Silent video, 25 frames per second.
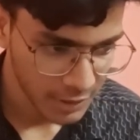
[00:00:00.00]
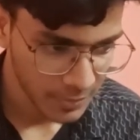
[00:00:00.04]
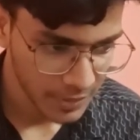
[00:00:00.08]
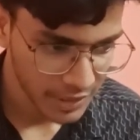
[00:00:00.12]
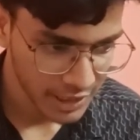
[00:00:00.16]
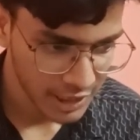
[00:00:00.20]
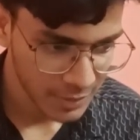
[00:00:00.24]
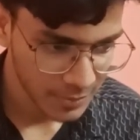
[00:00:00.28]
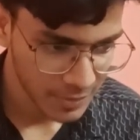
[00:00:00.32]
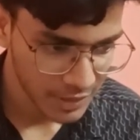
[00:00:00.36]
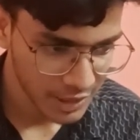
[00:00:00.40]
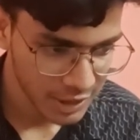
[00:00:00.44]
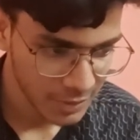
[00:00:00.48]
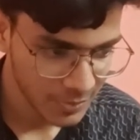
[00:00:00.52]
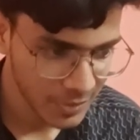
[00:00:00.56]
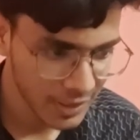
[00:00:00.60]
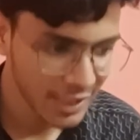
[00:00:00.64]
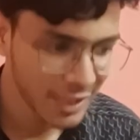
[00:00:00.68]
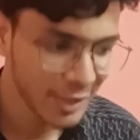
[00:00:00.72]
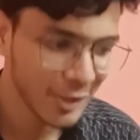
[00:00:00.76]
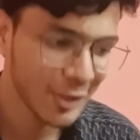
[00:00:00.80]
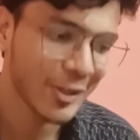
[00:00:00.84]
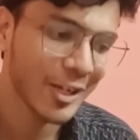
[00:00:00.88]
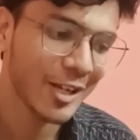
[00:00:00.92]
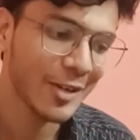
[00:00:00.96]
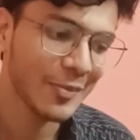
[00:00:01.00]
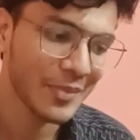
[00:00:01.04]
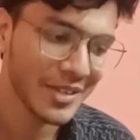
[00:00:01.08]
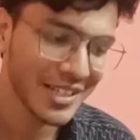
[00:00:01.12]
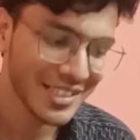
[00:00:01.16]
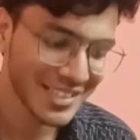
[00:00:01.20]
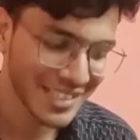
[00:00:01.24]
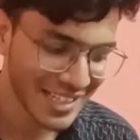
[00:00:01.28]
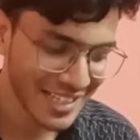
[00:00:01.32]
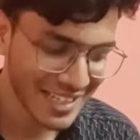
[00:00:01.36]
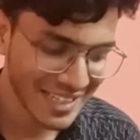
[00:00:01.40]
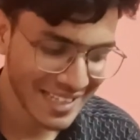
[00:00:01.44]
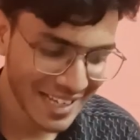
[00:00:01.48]
You can paste
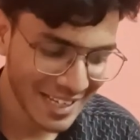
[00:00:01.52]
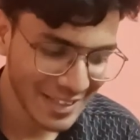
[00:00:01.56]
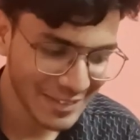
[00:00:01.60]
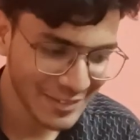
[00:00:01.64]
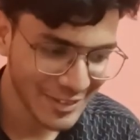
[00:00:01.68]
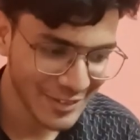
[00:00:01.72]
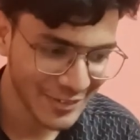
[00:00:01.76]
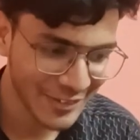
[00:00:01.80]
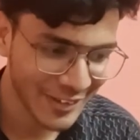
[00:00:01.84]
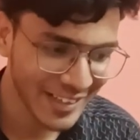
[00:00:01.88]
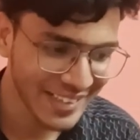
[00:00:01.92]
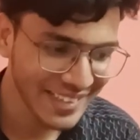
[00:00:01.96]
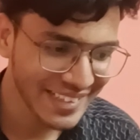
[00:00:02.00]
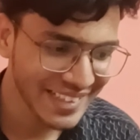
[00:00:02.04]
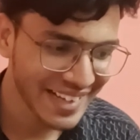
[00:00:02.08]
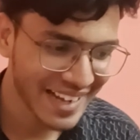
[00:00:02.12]
any times you want.